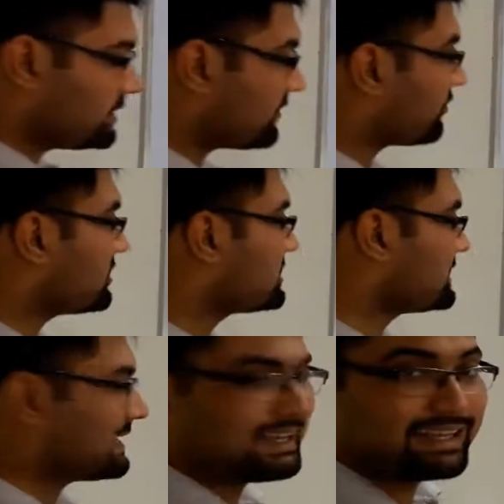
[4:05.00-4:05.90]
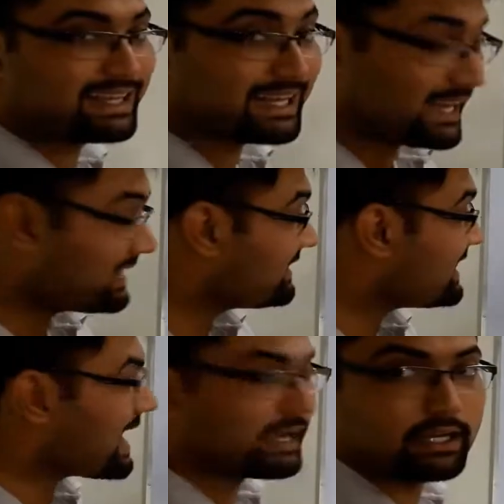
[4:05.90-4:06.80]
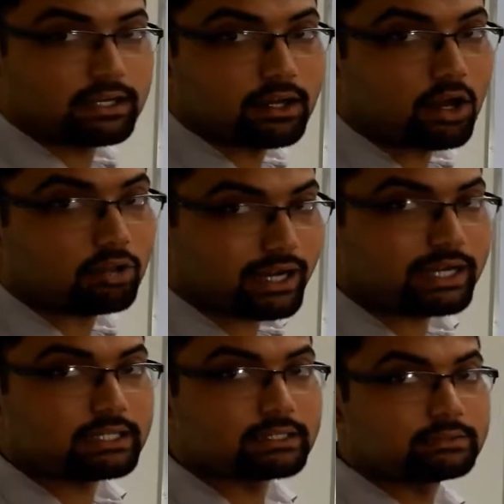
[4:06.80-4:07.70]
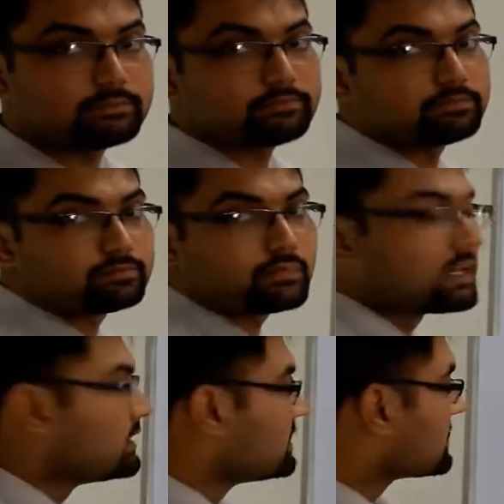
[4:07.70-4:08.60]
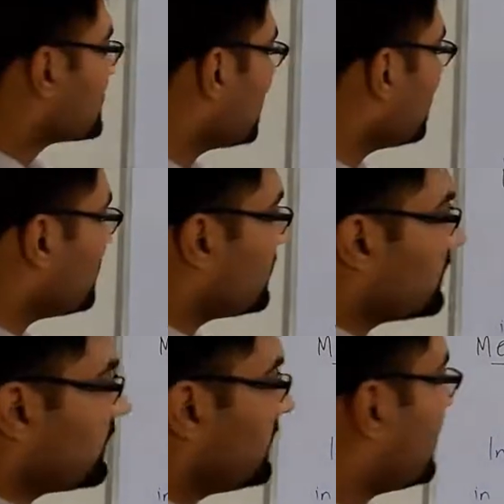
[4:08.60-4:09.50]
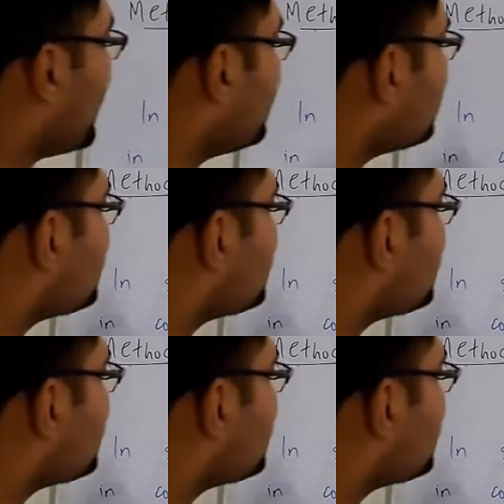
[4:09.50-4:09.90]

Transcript: the difference in the end. All right? So, in the